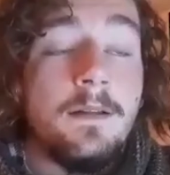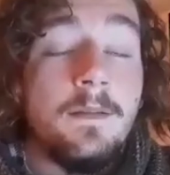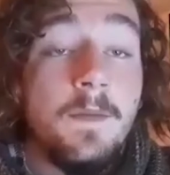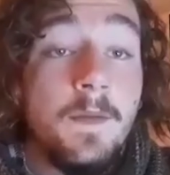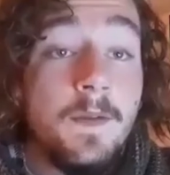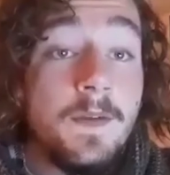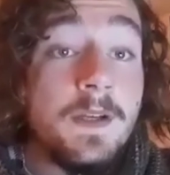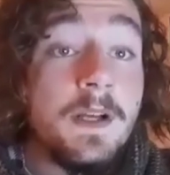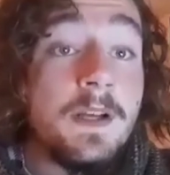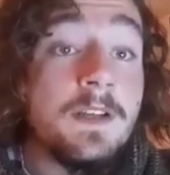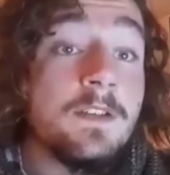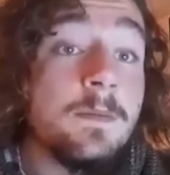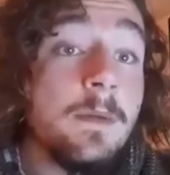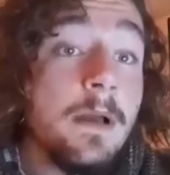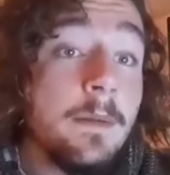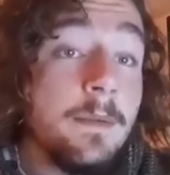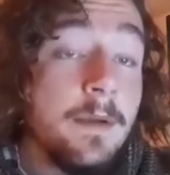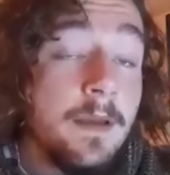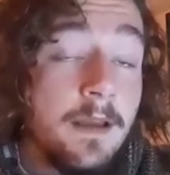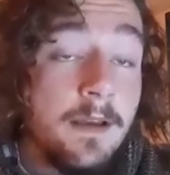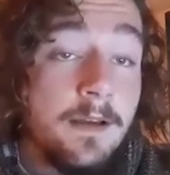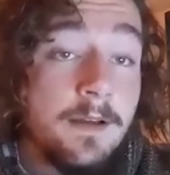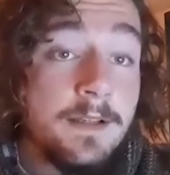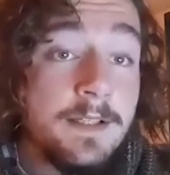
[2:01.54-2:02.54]
This also might
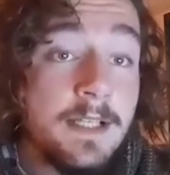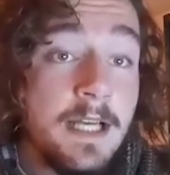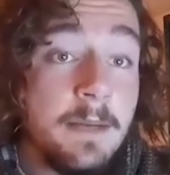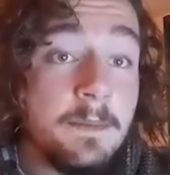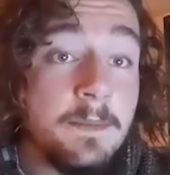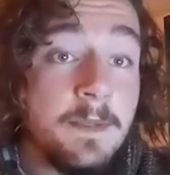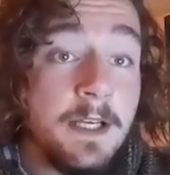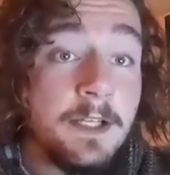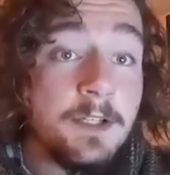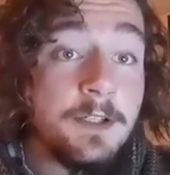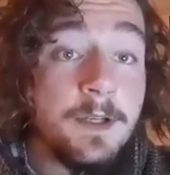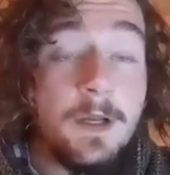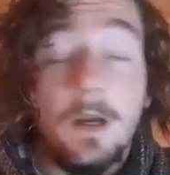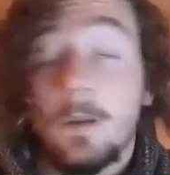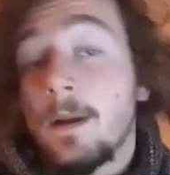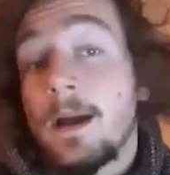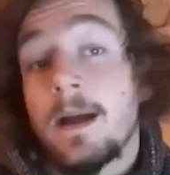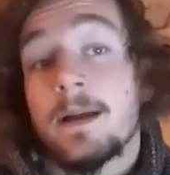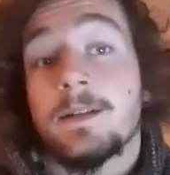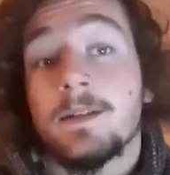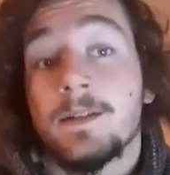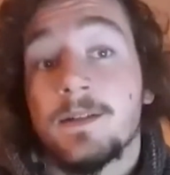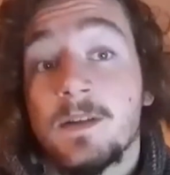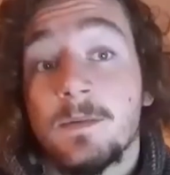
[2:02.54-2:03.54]
be a good time to actually go
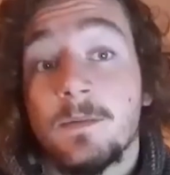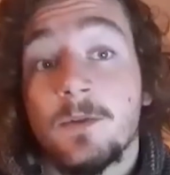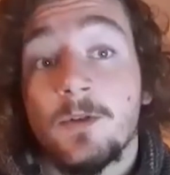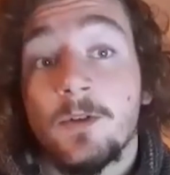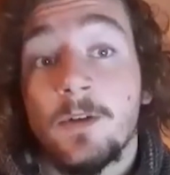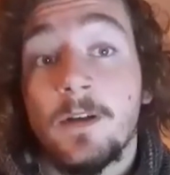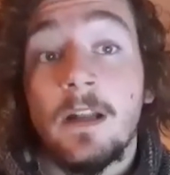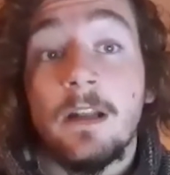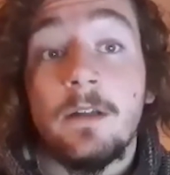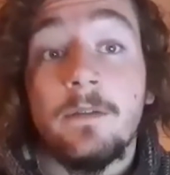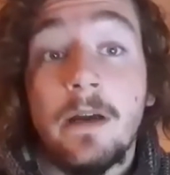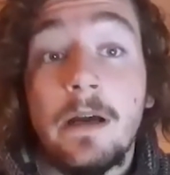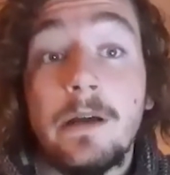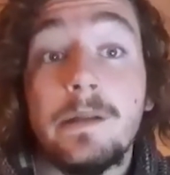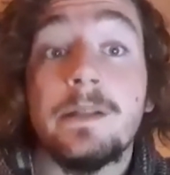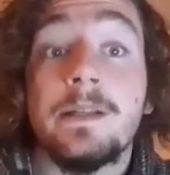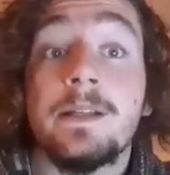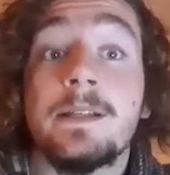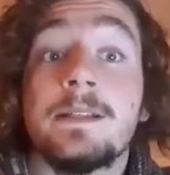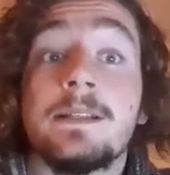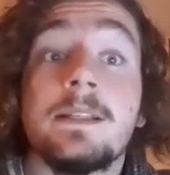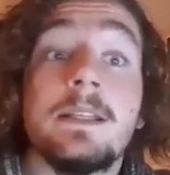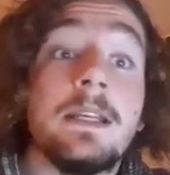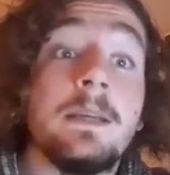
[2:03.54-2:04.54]
back to some creative
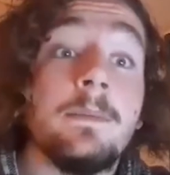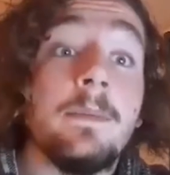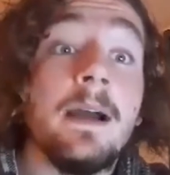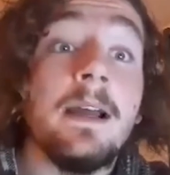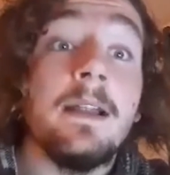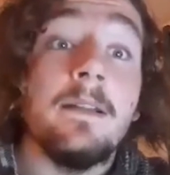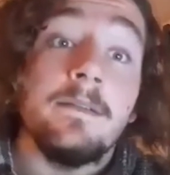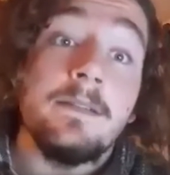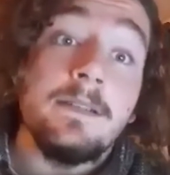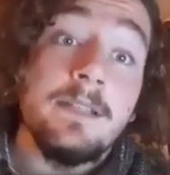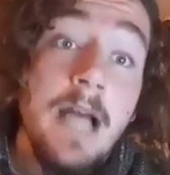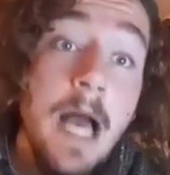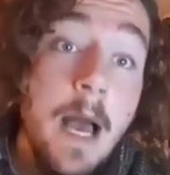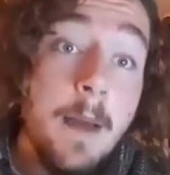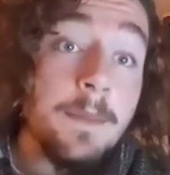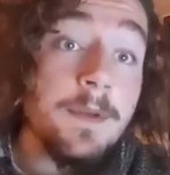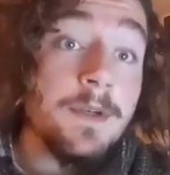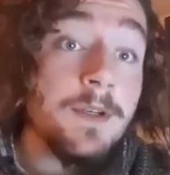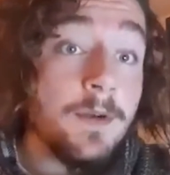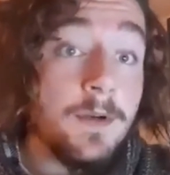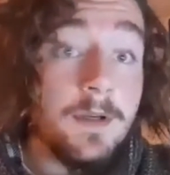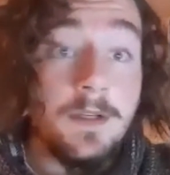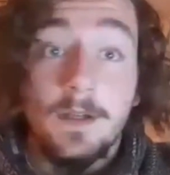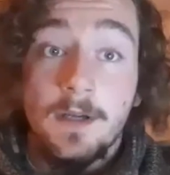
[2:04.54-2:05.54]
outlets that you might have
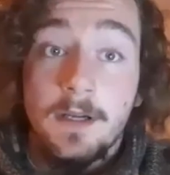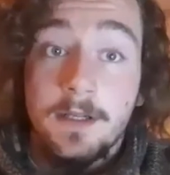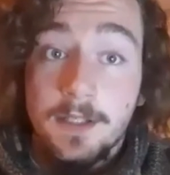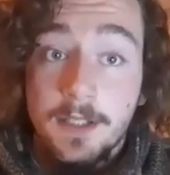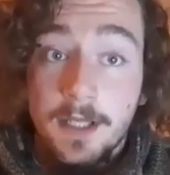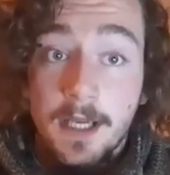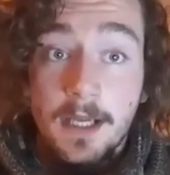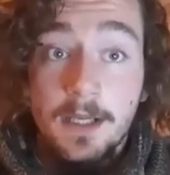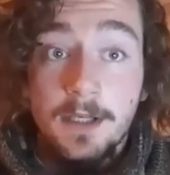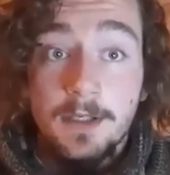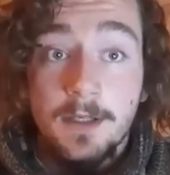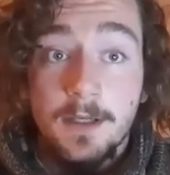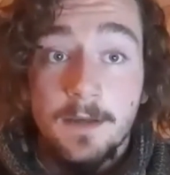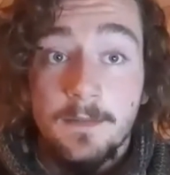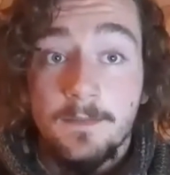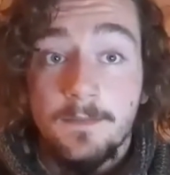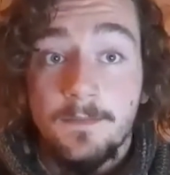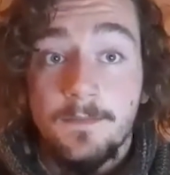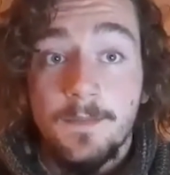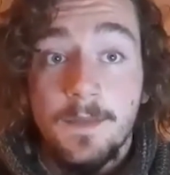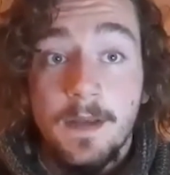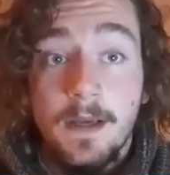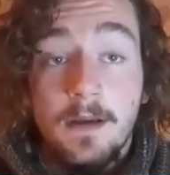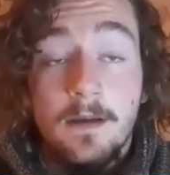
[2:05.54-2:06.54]
stopped during your education.
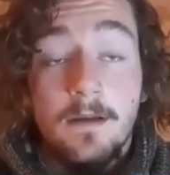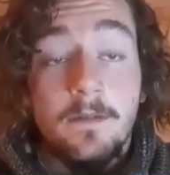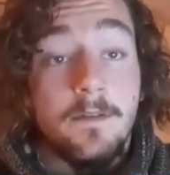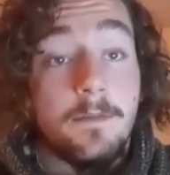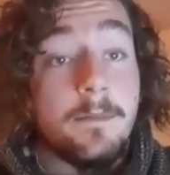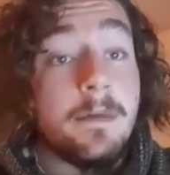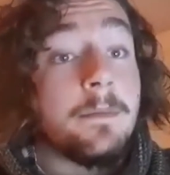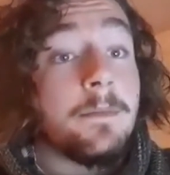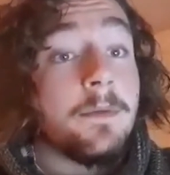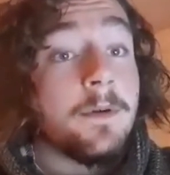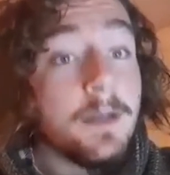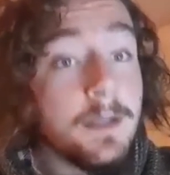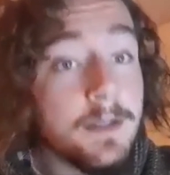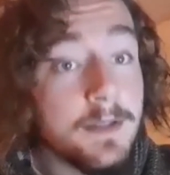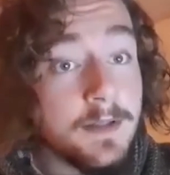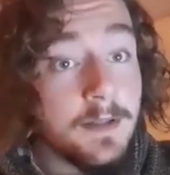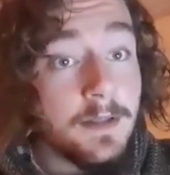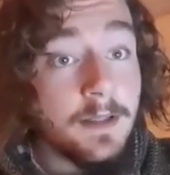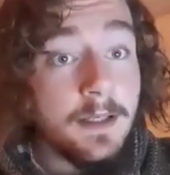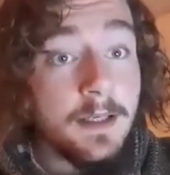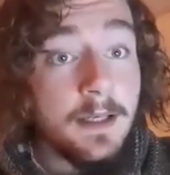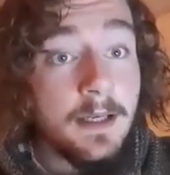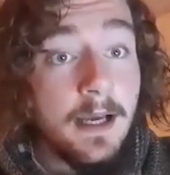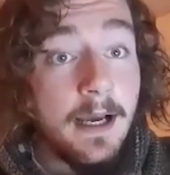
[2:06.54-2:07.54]
For me
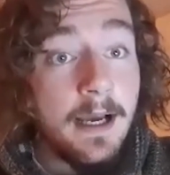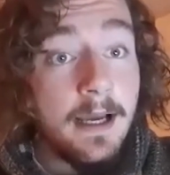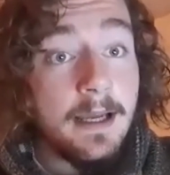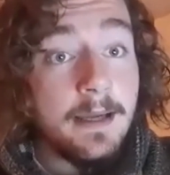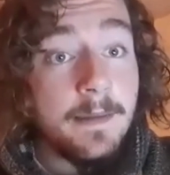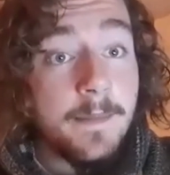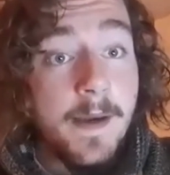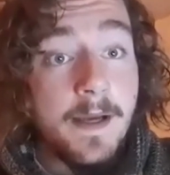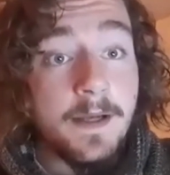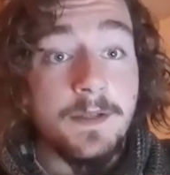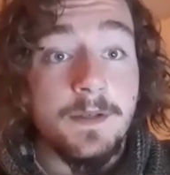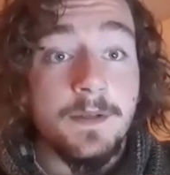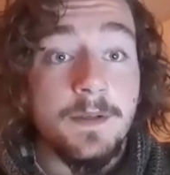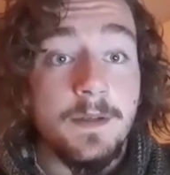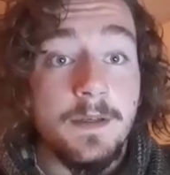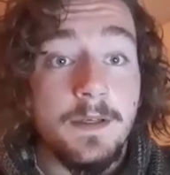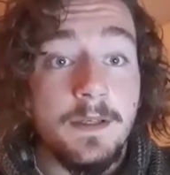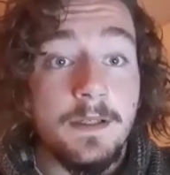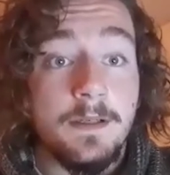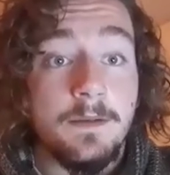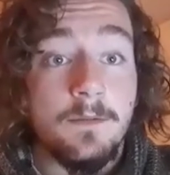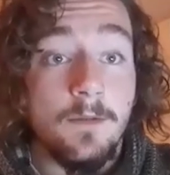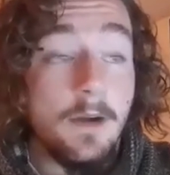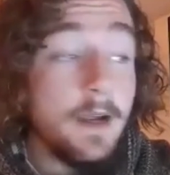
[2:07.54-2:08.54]
personally, I am
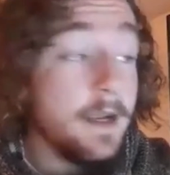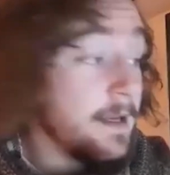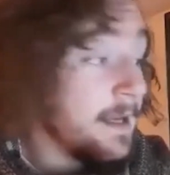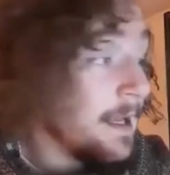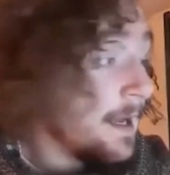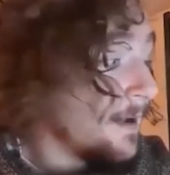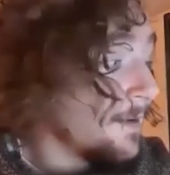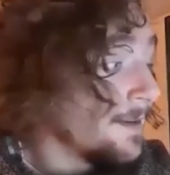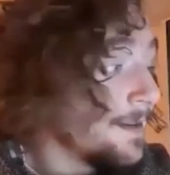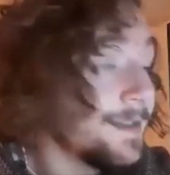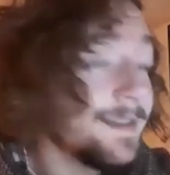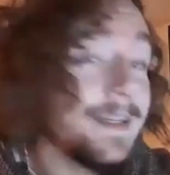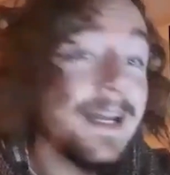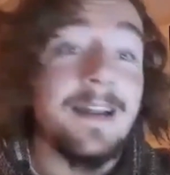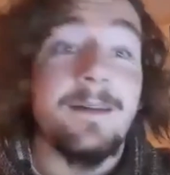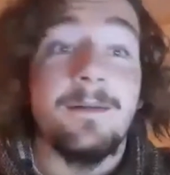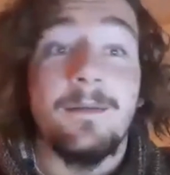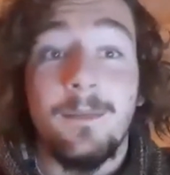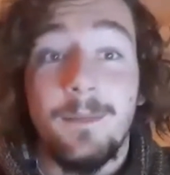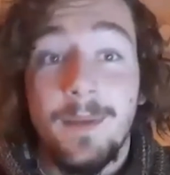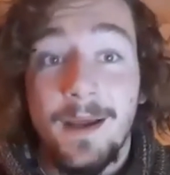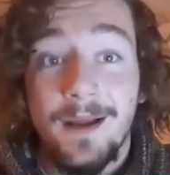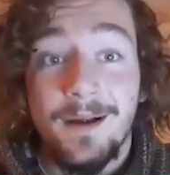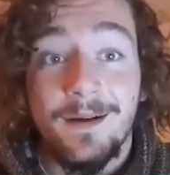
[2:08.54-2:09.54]
actually right now designing
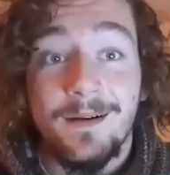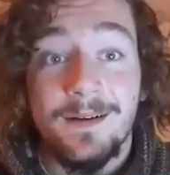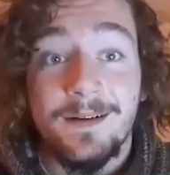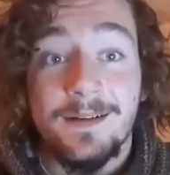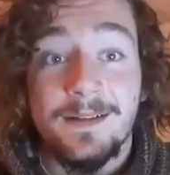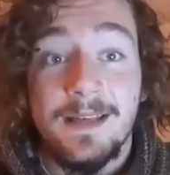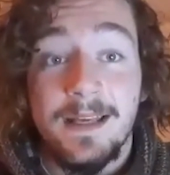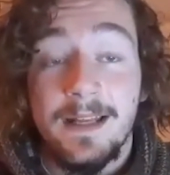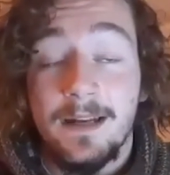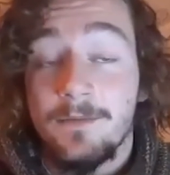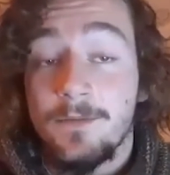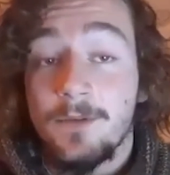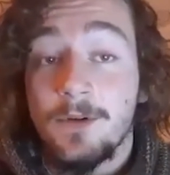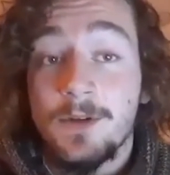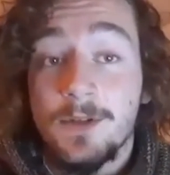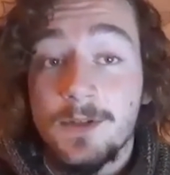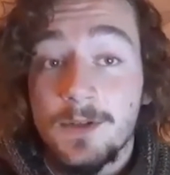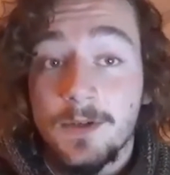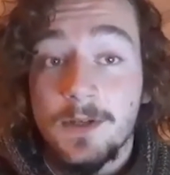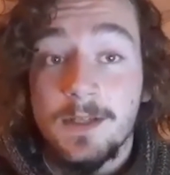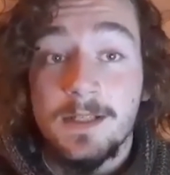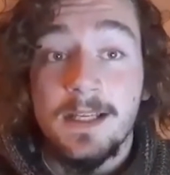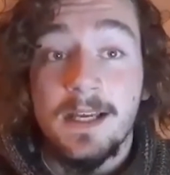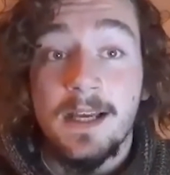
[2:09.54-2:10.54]
my parents'
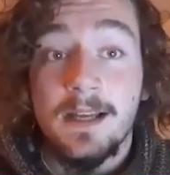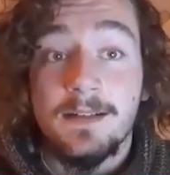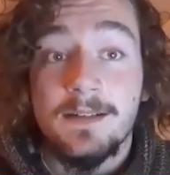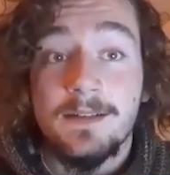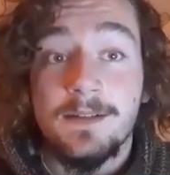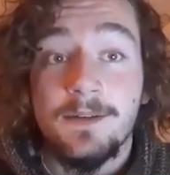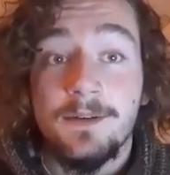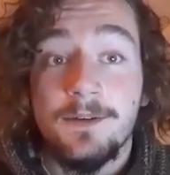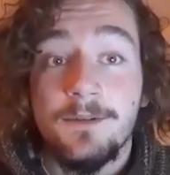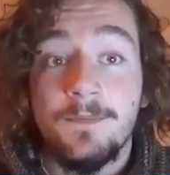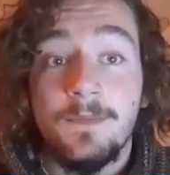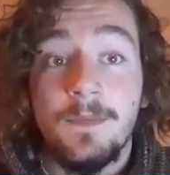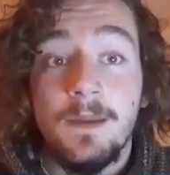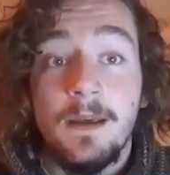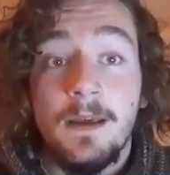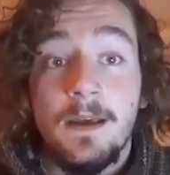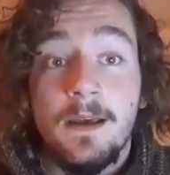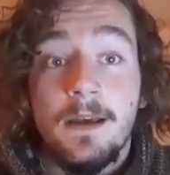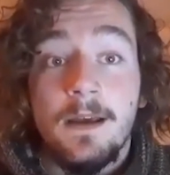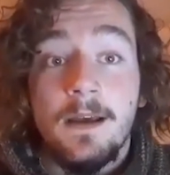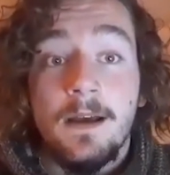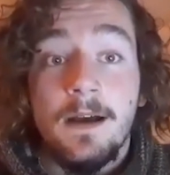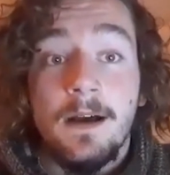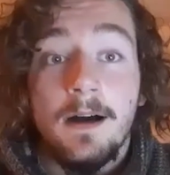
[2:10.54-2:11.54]
anniversary tattoo
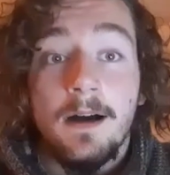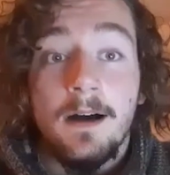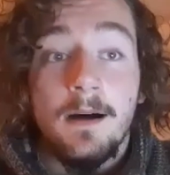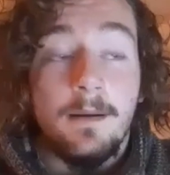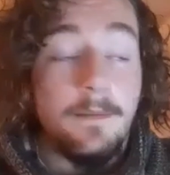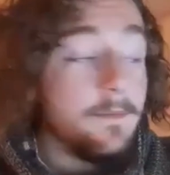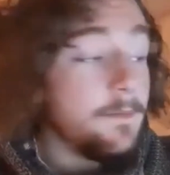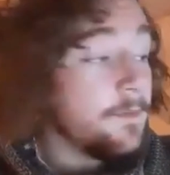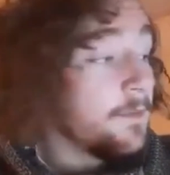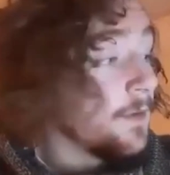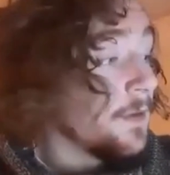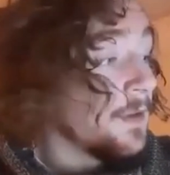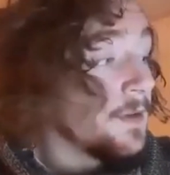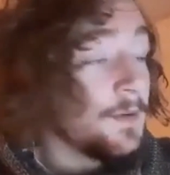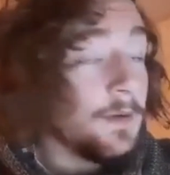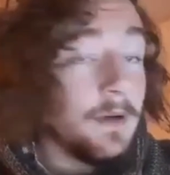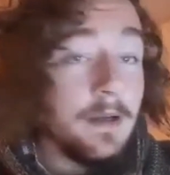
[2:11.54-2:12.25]
for the